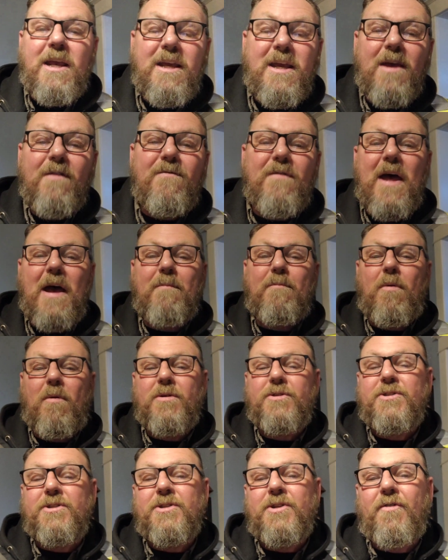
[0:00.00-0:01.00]
Give that
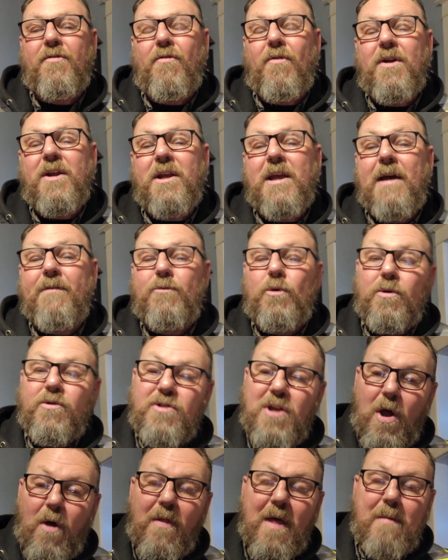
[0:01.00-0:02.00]
person the free gift or
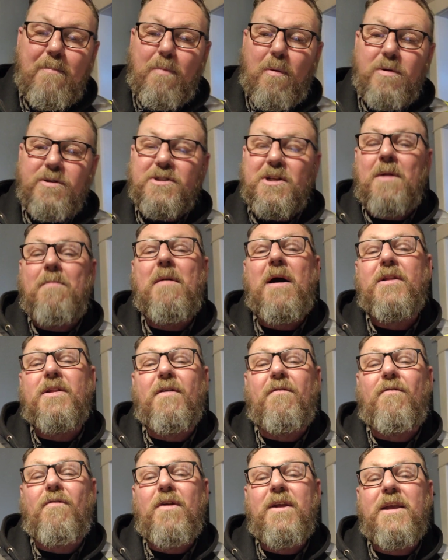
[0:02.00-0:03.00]
tell that person about
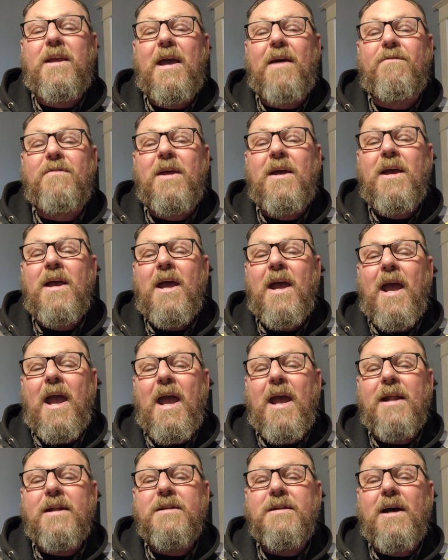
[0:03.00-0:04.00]
the free gift.
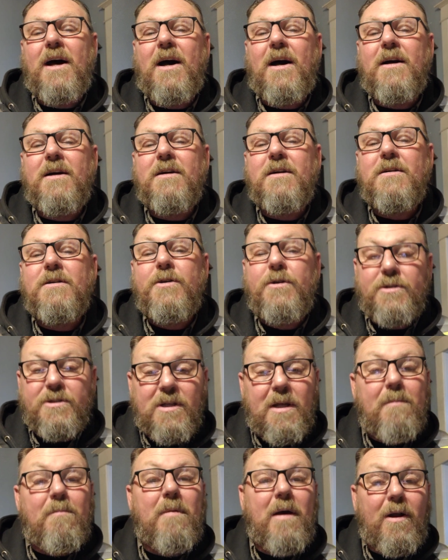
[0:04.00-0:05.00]
And, uh, you'll
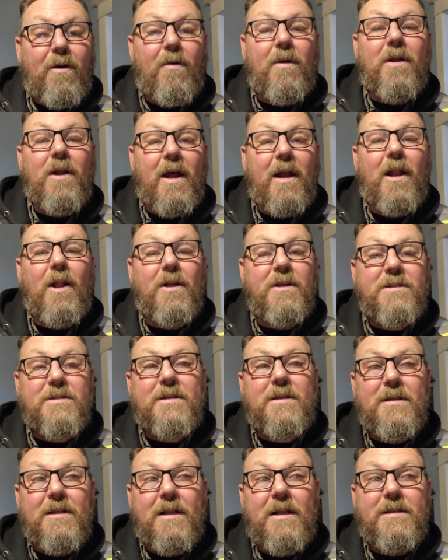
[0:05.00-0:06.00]
sleep better at night. At
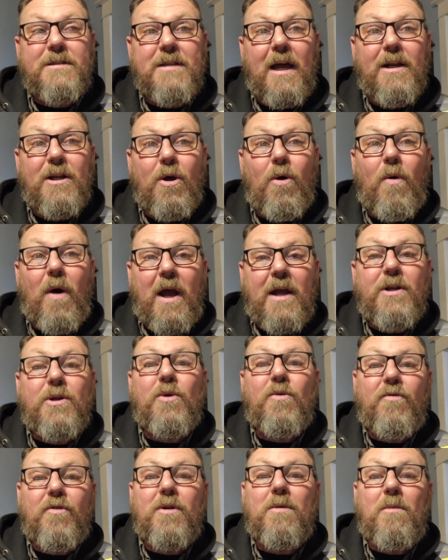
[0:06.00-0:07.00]
least, at least I know I
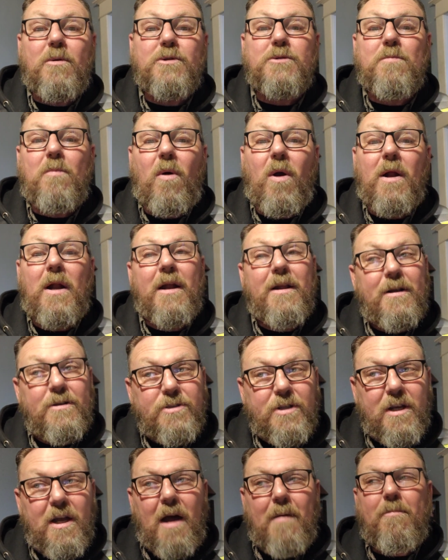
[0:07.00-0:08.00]
do for the most part.
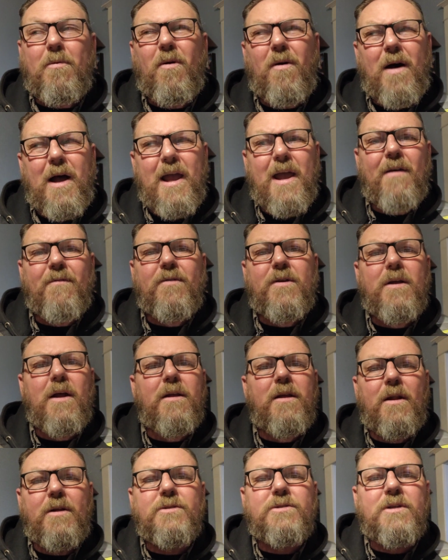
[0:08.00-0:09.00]
there's a couple I have.
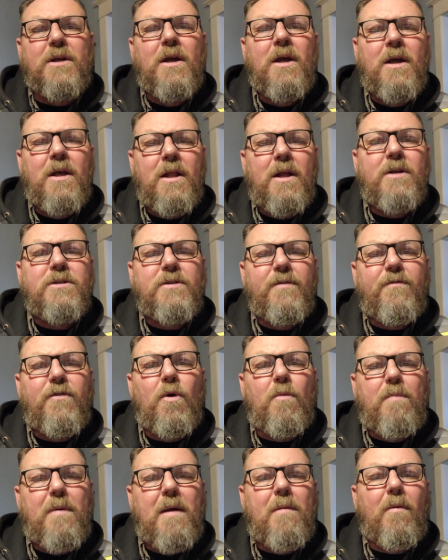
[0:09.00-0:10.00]
There's there's a
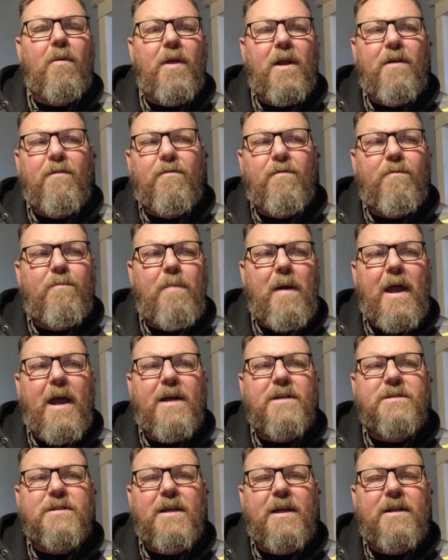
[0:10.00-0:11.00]
few people that have
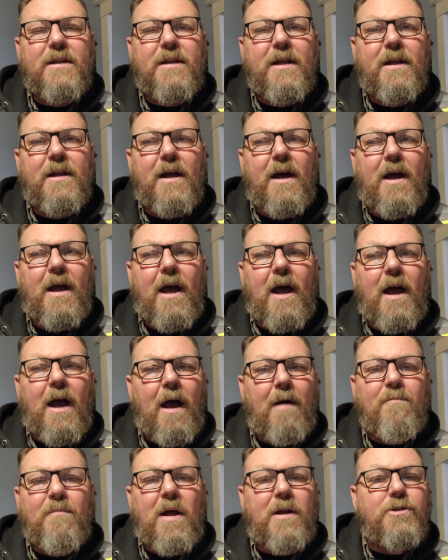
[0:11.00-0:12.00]
passed that that
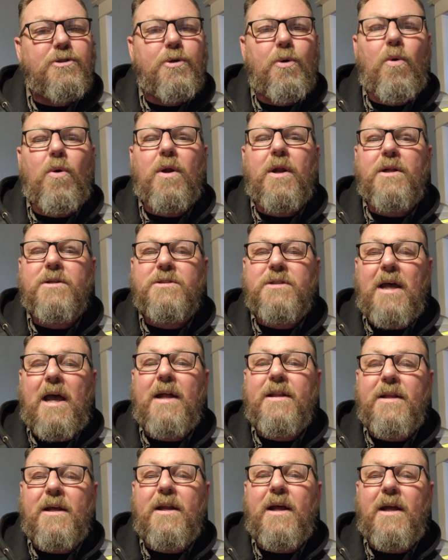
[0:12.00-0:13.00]
I, am not sure, and it's
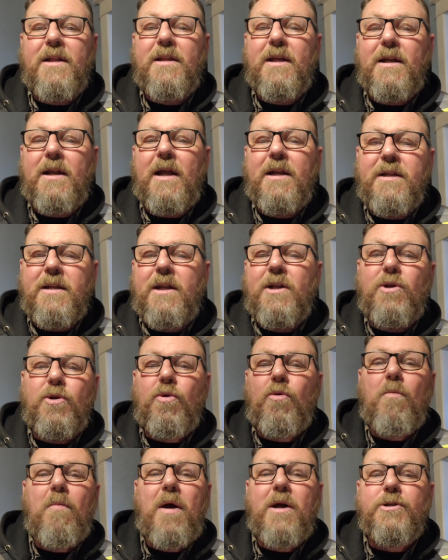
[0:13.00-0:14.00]
sad that I that I didn't
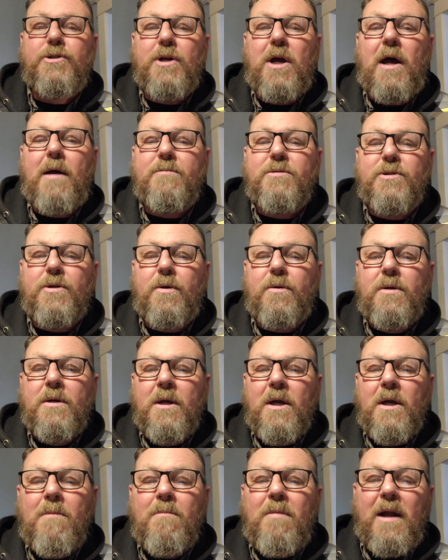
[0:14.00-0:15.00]
do my job. So,
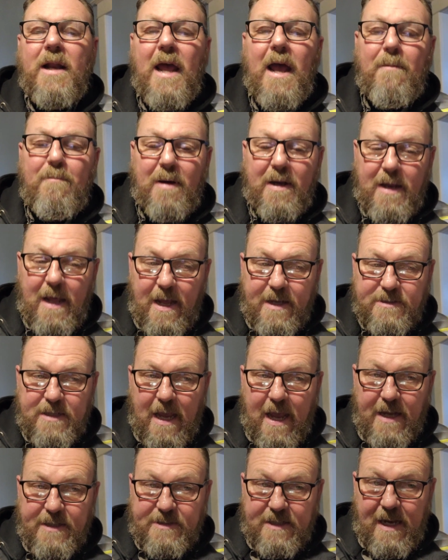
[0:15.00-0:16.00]
but eh, but as
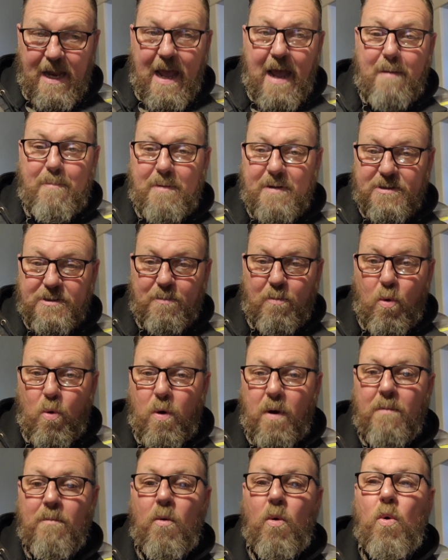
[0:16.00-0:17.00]
as it happens
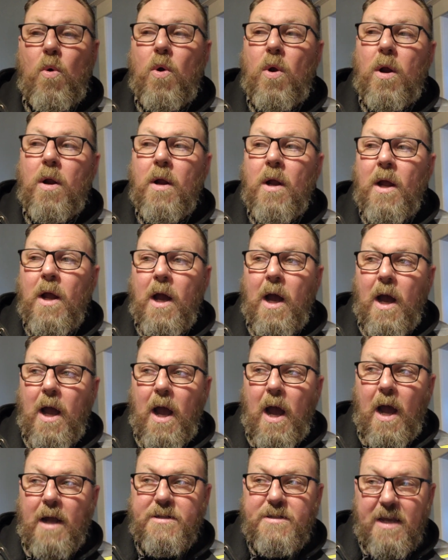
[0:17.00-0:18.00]
more and more,
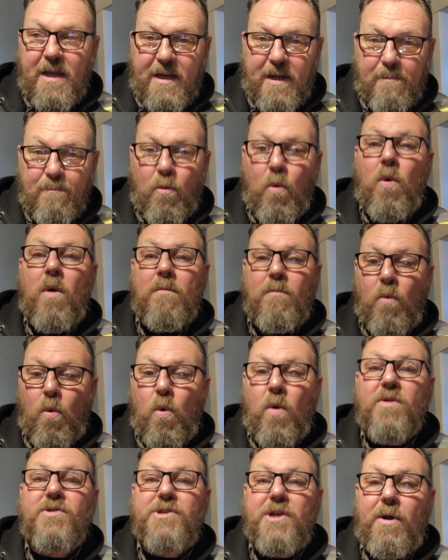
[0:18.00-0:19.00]
uh, I take it more and
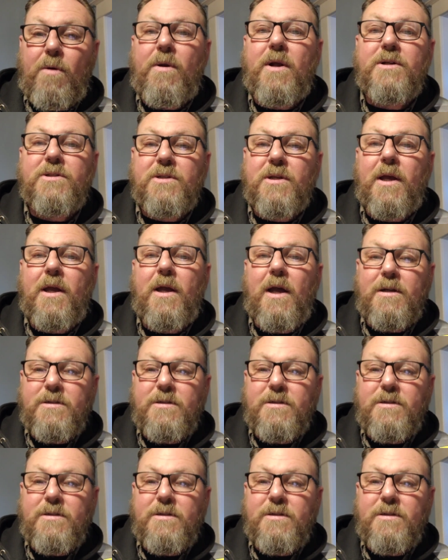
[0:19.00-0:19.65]
more seriously.